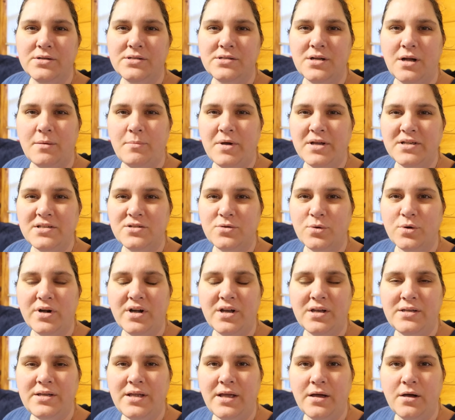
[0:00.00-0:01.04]
It's not my story
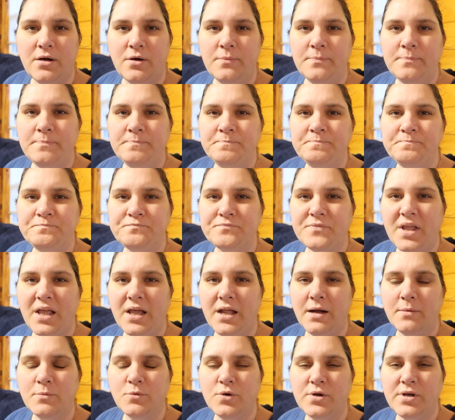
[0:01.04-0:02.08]
to tell,
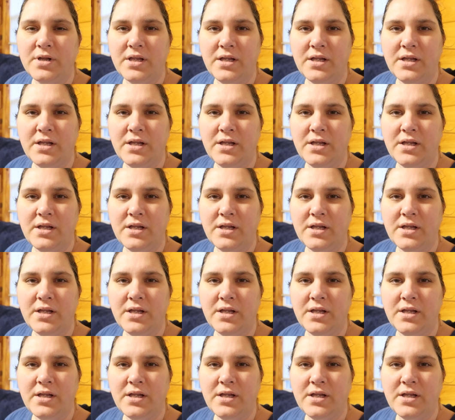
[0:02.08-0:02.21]
and I'm going